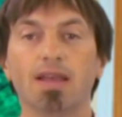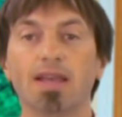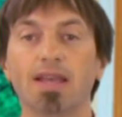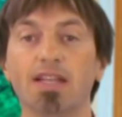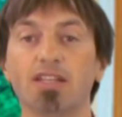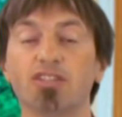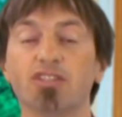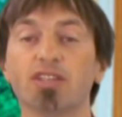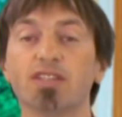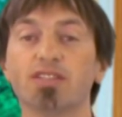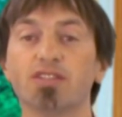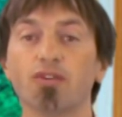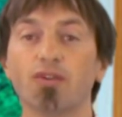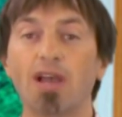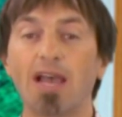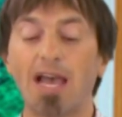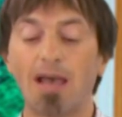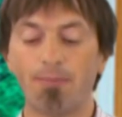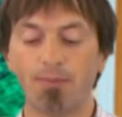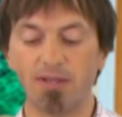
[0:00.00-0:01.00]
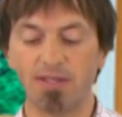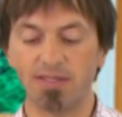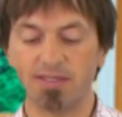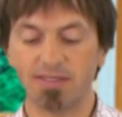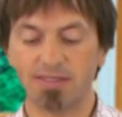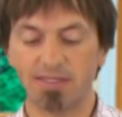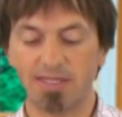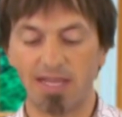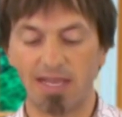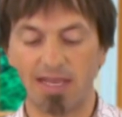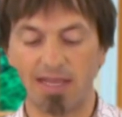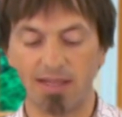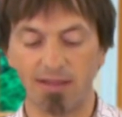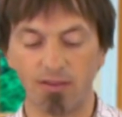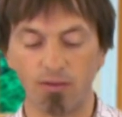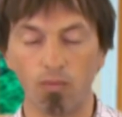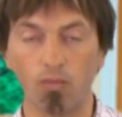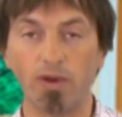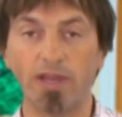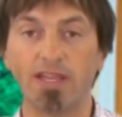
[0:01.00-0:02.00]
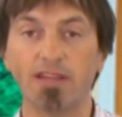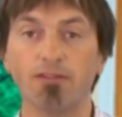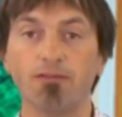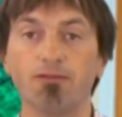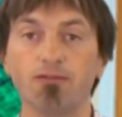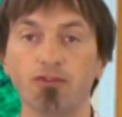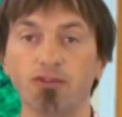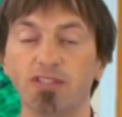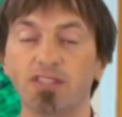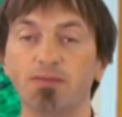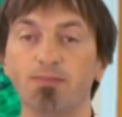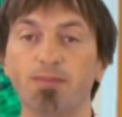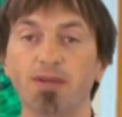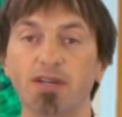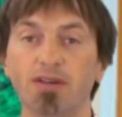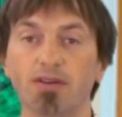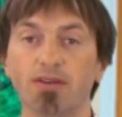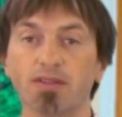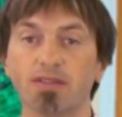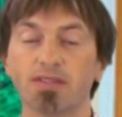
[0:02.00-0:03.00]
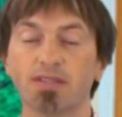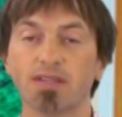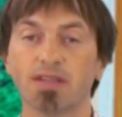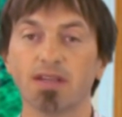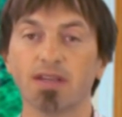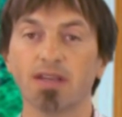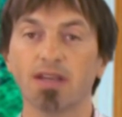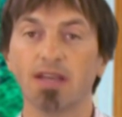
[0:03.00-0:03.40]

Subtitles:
It just so happens that the way the flute is built,